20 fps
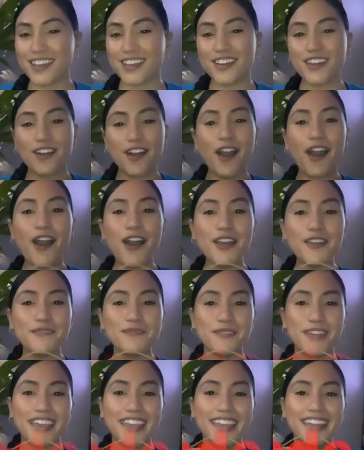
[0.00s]
God
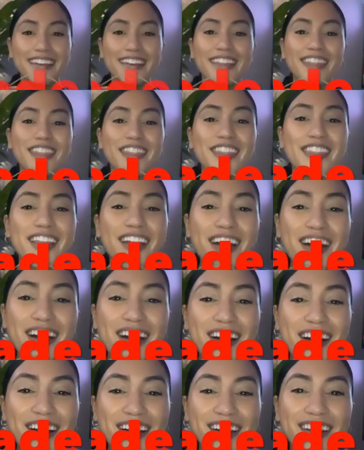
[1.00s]
made
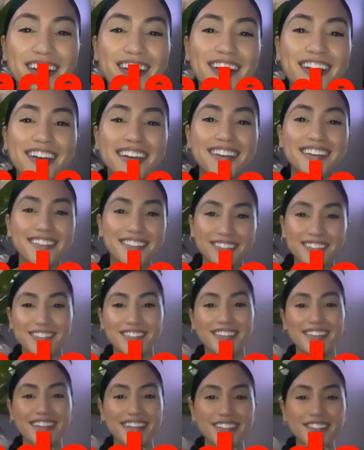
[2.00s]
love.
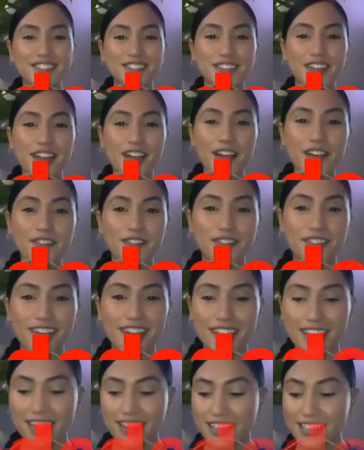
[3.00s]
Good job,
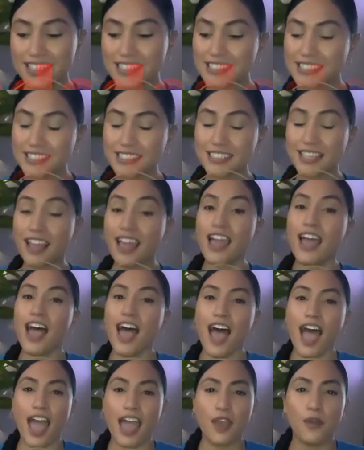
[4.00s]
friends.
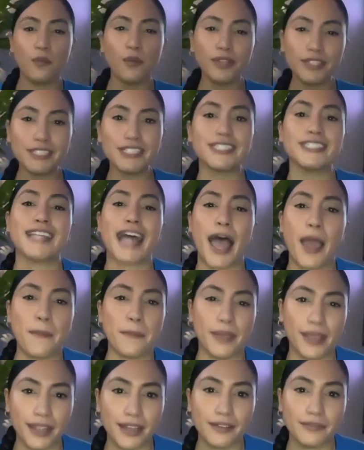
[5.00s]
And what does that
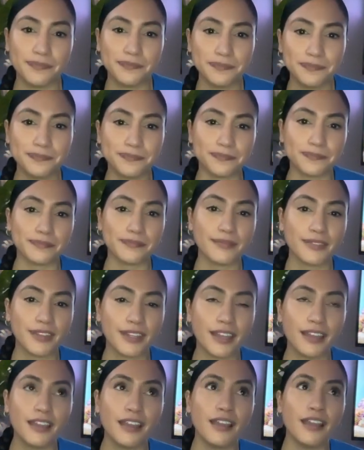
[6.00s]
mean? Hmm.
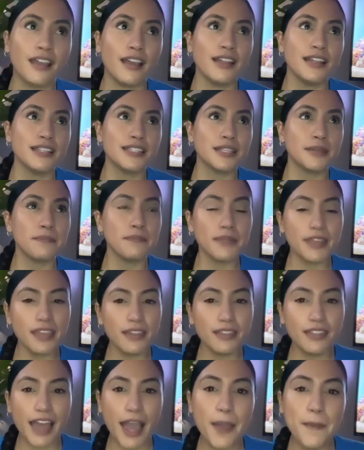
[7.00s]
To me,
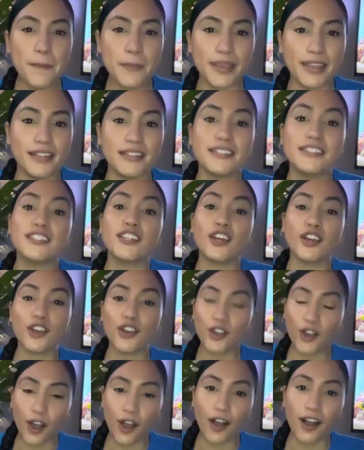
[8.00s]
that means
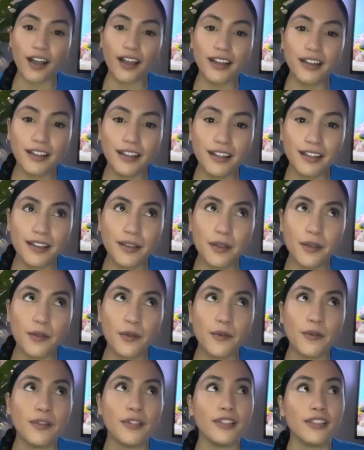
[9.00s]
God
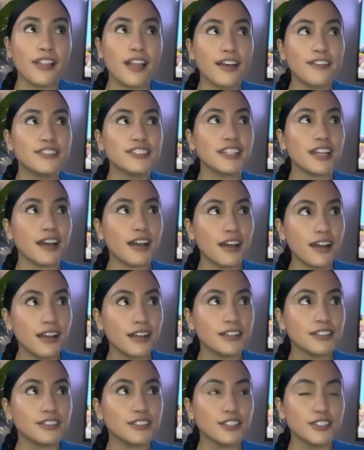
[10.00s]
loves
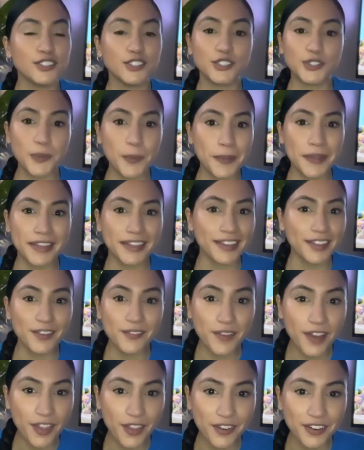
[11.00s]
us so we can
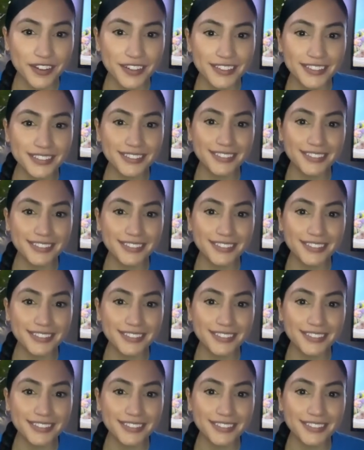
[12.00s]
love others.